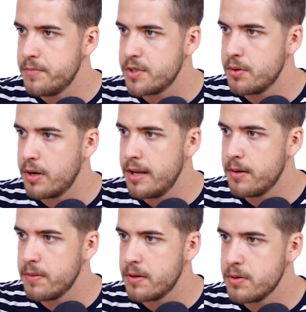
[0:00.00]
So
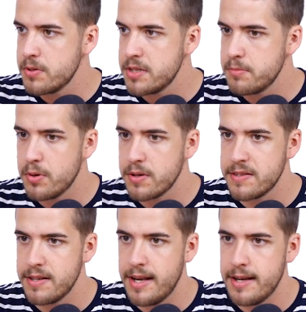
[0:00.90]
click on the content
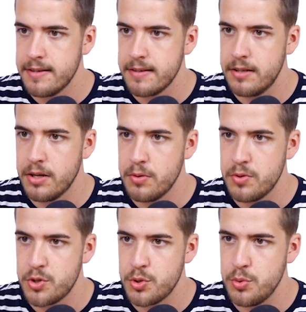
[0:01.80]
box and go
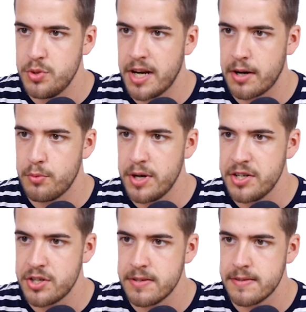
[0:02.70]
to
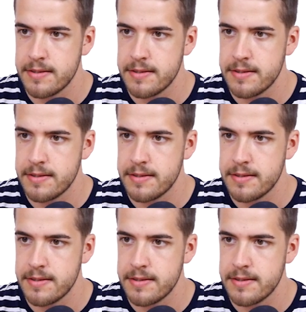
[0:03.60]
decorations,